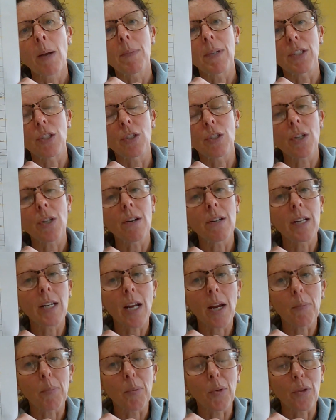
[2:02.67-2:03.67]
But starting
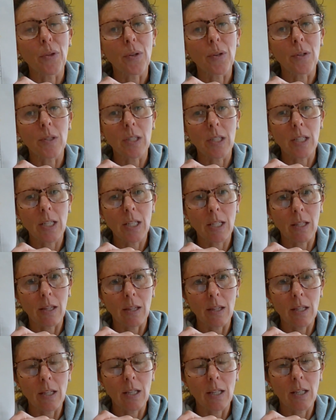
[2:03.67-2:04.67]
April
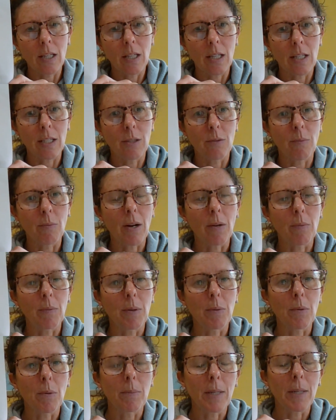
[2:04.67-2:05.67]
13th is when we
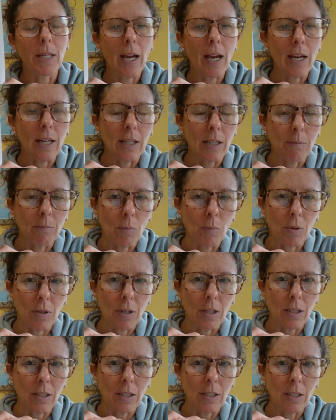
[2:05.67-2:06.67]
will be adding
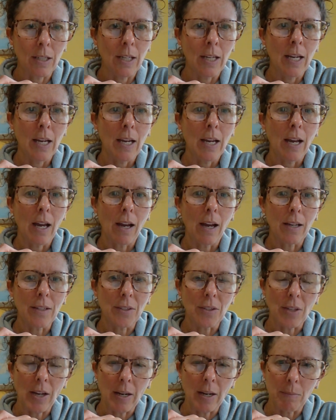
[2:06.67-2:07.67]
more
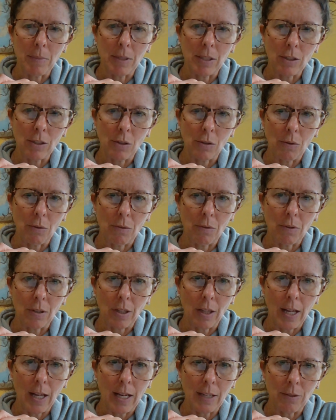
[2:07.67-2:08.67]
assignments to Google
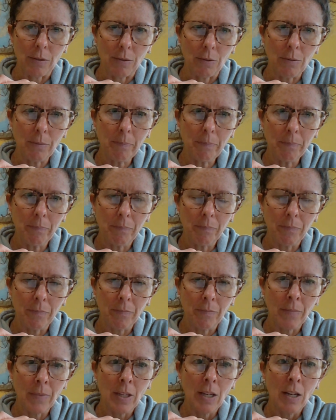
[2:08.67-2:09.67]
Classroom.
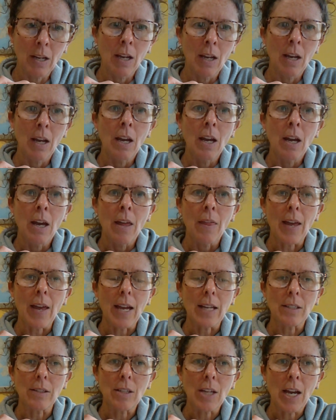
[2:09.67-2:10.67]

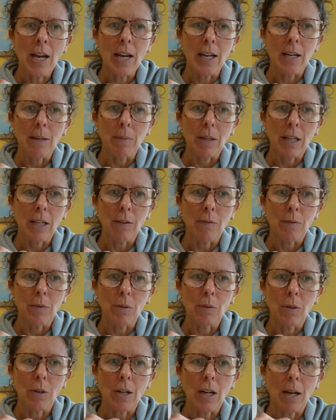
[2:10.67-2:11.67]
That time, like if you
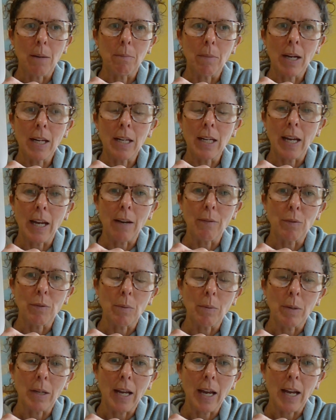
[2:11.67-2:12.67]
look on Monday,
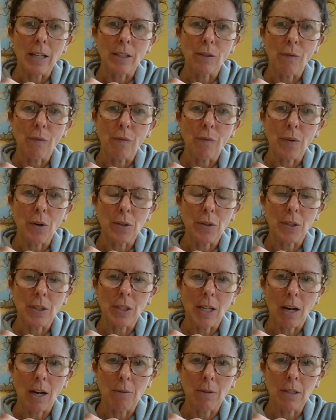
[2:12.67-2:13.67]
everyone has first
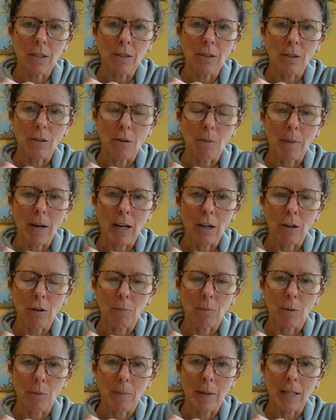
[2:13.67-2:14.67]
hour. So my
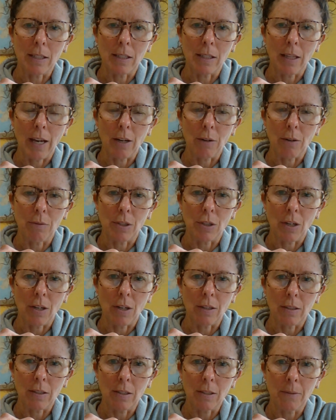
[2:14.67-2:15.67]
homeroom has language
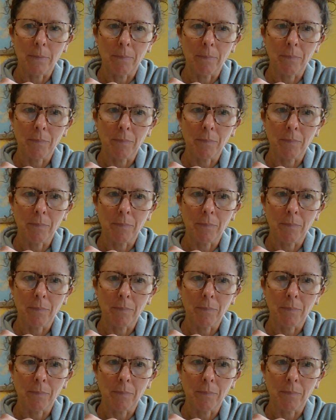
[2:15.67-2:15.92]
arts.